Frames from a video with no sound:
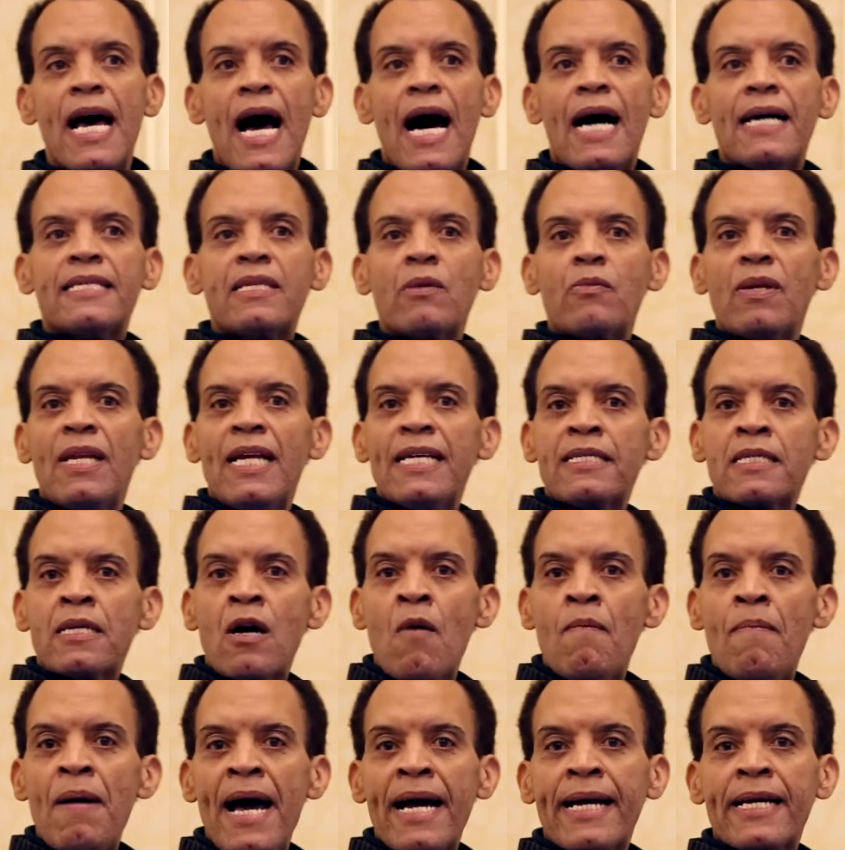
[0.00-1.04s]
I said, well, let's go
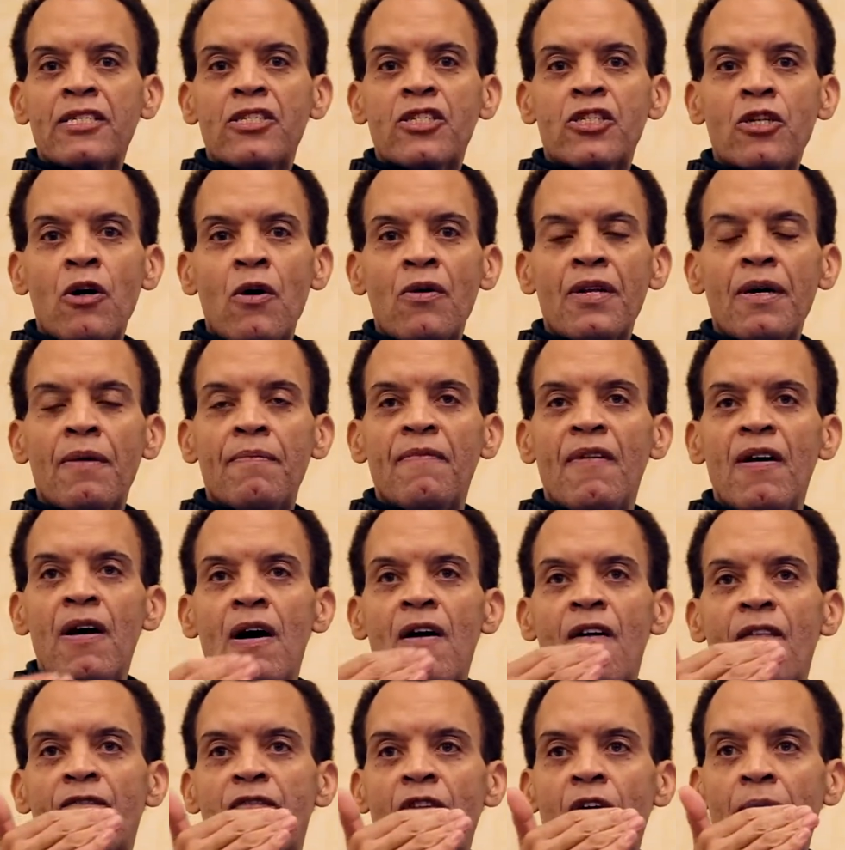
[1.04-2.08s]
back and show them
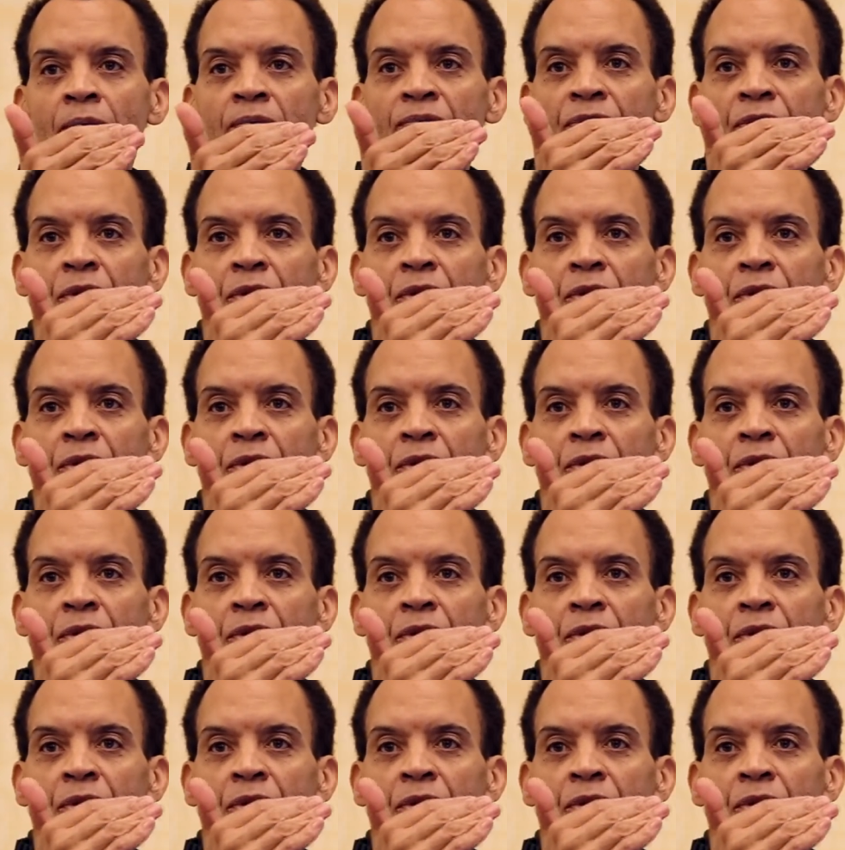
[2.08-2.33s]
from